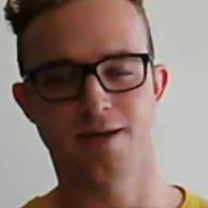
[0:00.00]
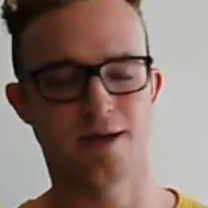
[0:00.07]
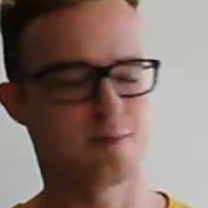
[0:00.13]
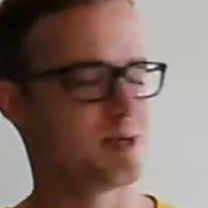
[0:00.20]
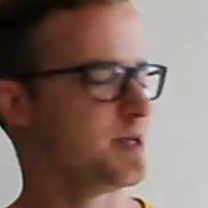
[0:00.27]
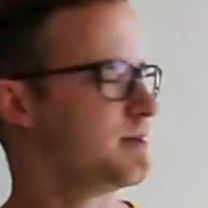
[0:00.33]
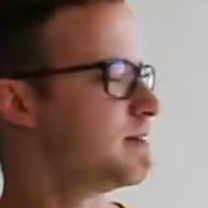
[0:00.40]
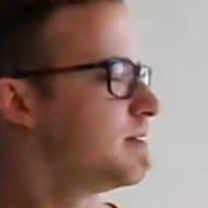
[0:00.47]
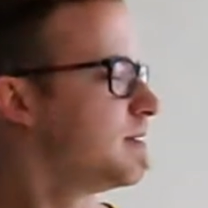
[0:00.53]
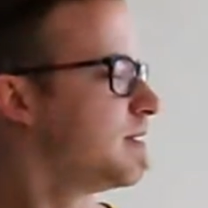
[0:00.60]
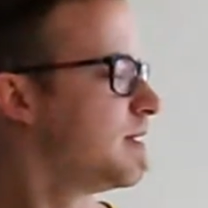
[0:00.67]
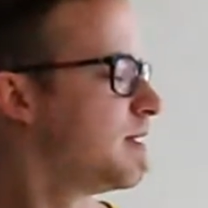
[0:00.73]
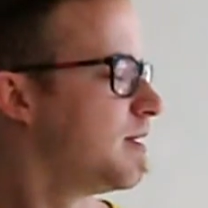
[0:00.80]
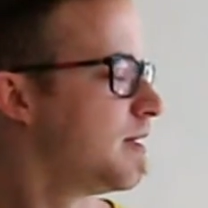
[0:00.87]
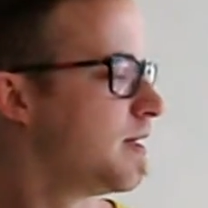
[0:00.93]
I mean,
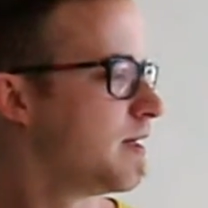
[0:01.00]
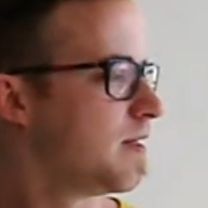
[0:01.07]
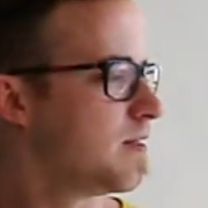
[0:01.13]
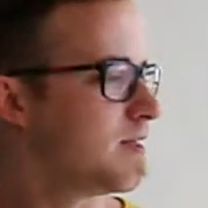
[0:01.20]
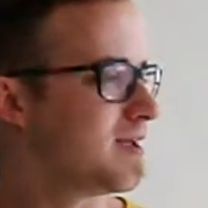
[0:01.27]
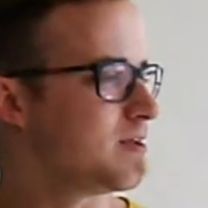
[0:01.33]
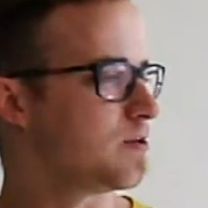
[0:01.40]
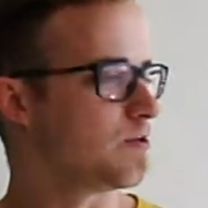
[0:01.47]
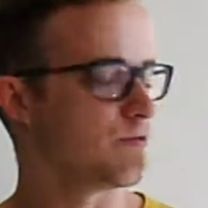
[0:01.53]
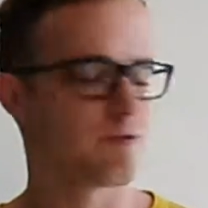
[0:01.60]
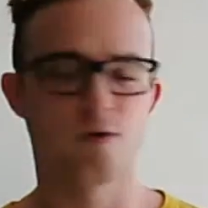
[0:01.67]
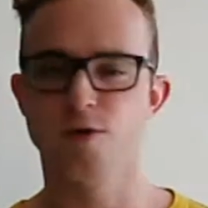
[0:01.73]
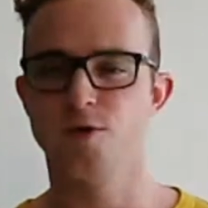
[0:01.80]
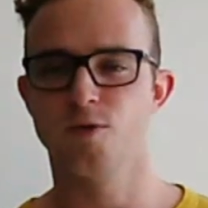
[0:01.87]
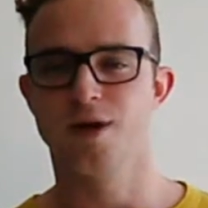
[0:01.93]
thank you for